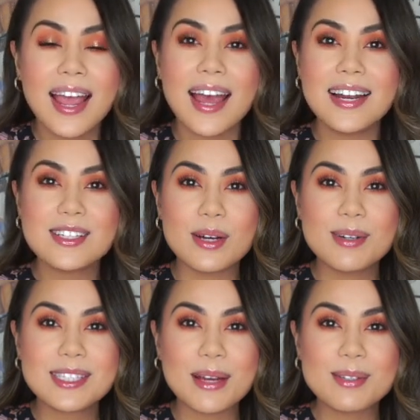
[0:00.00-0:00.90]
And as
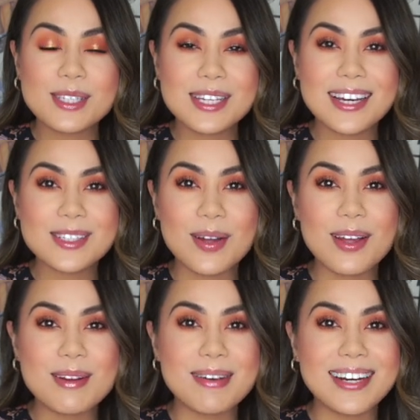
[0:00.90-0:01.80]
always, I will see you guys all
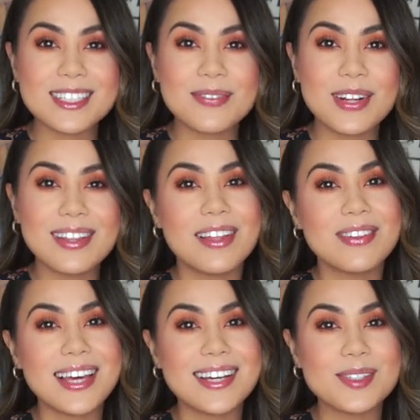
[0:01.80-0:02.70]
in my next video. Love
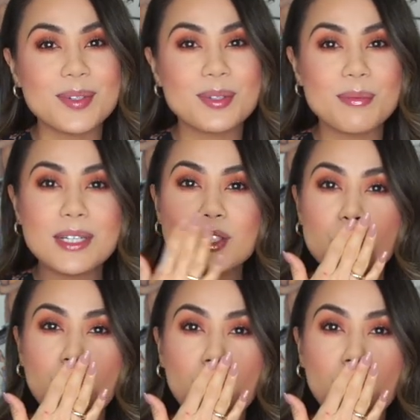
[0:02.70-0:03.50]
you guys so, so much.